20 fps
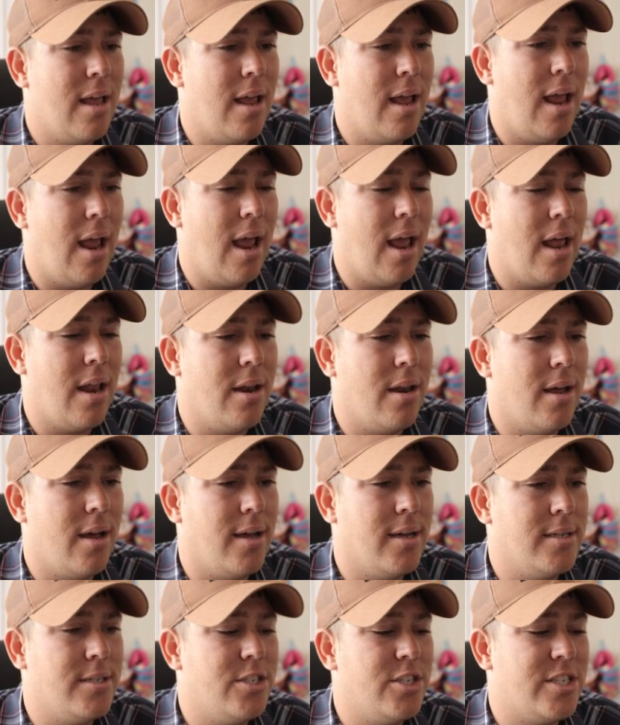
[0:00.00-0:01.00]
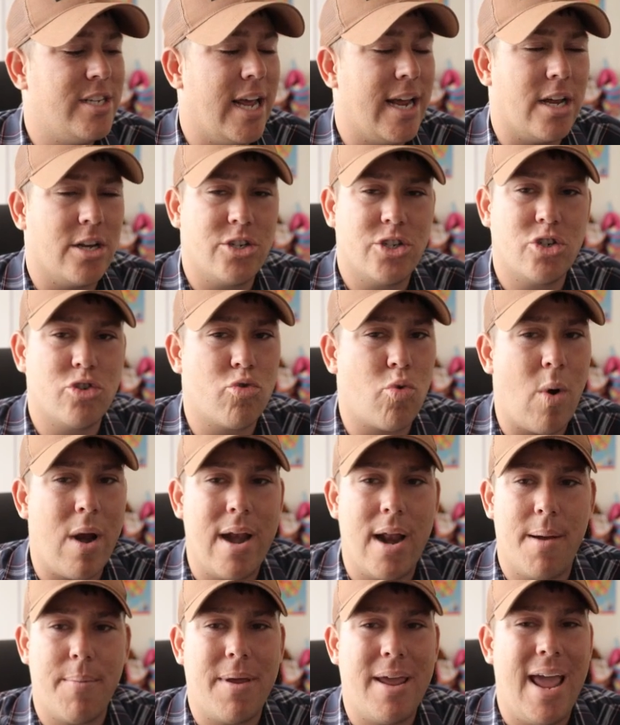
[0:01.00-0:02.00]
and just take a
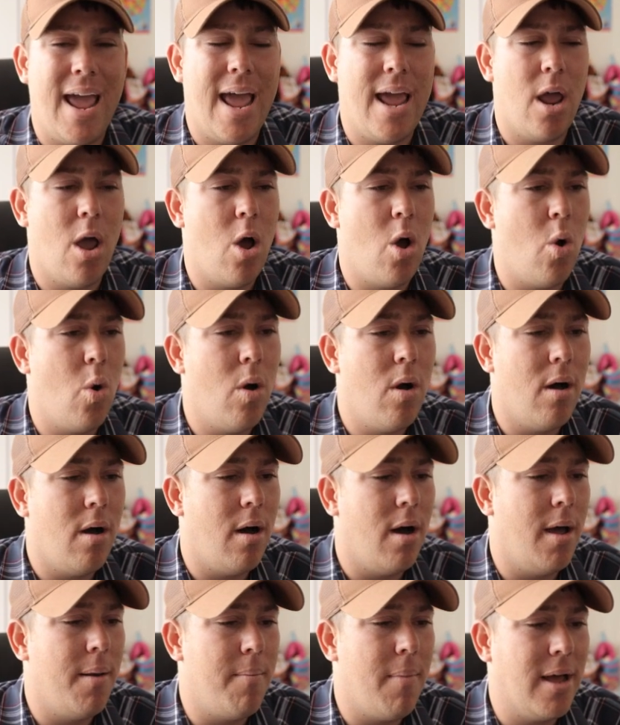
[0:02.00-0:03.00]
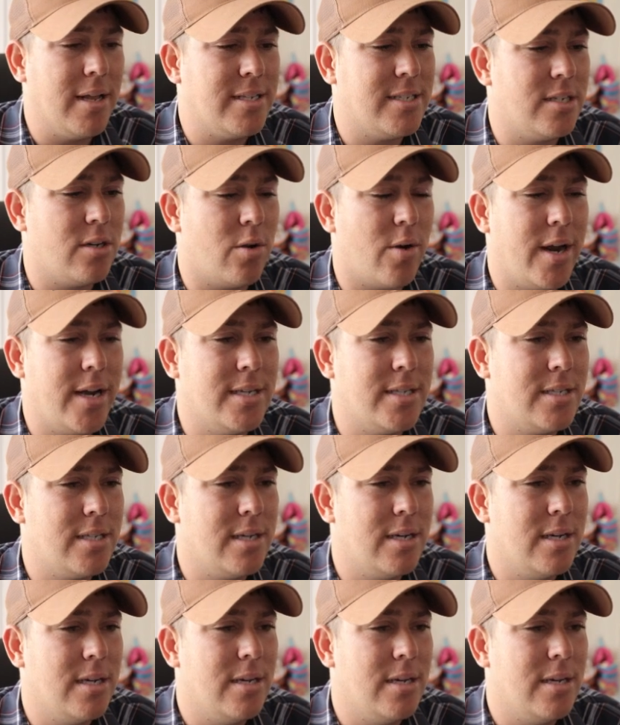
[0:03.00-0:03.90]
straight up KO on my Cinderace.